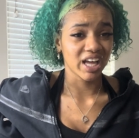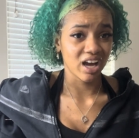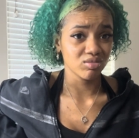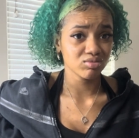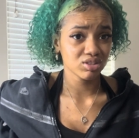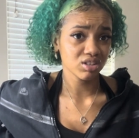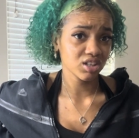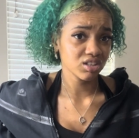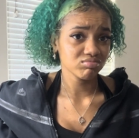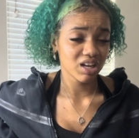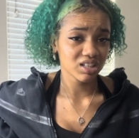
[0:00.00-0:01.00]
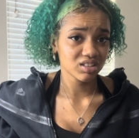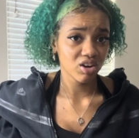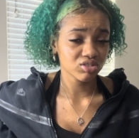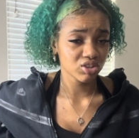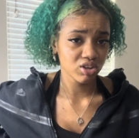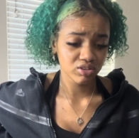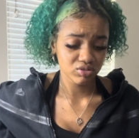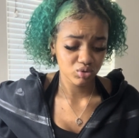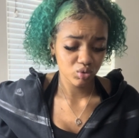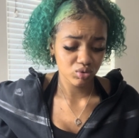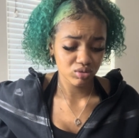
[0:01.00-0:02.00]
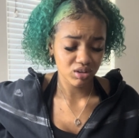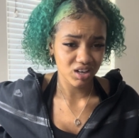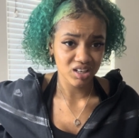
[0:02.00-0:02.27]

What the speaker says: counselor at the alternative school,